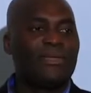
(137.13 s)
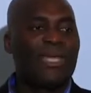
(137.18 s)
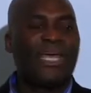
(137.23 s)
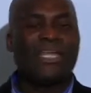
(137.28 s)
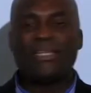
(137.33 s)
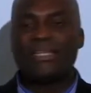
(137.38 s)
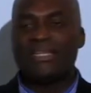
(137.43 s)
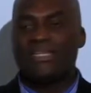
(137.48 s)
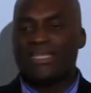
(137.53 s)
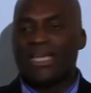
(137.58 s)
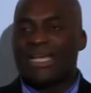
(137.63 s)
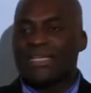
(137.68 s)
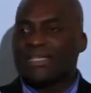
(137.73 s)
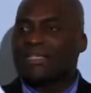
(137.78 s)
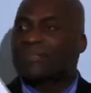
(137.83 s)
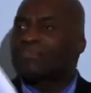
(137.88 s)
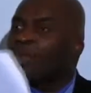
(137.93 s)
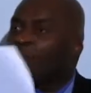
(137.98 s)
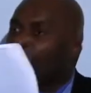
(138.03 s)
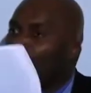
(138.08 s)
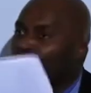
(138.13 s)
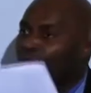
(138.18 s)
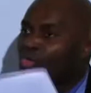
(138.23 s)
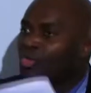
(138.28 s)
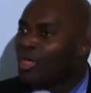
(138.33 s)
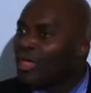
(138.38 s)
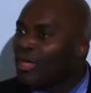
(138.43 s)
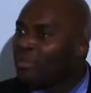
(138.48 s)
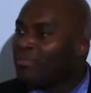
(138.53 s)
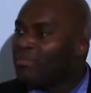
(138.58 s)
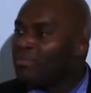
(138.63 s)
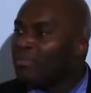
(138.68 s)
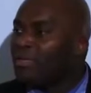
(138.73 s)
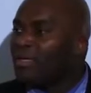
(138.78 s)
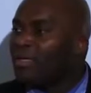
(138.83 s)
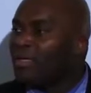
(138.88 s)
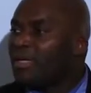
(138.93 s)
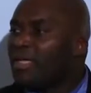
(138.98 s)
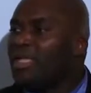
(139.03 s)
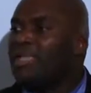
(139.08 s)
And the success belongs to him.
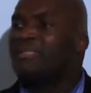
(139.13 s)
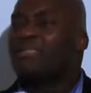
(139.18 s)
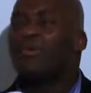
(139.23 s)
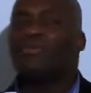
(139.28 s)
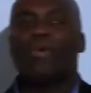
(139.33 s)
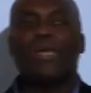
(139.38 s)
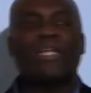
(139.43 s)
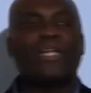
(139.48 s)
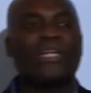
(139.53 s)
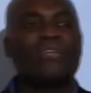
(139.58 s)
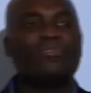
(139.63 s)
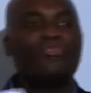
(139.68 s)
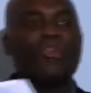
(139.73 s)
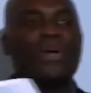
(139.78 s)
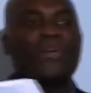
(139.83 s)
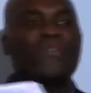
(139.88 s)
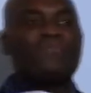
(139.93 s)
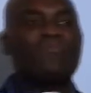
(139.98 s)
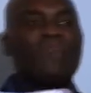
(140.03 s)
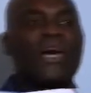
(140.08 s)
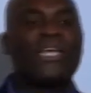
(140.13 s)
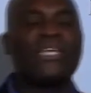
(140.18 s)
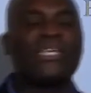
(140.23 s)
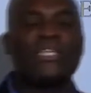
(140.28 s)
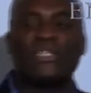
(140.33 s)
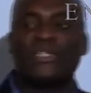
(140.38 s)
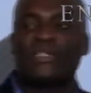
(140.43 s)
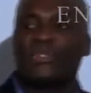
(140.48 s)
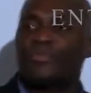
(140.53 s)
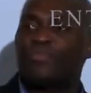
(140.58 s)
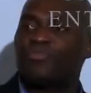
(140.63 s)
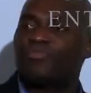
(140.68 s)
He's the one that drives by his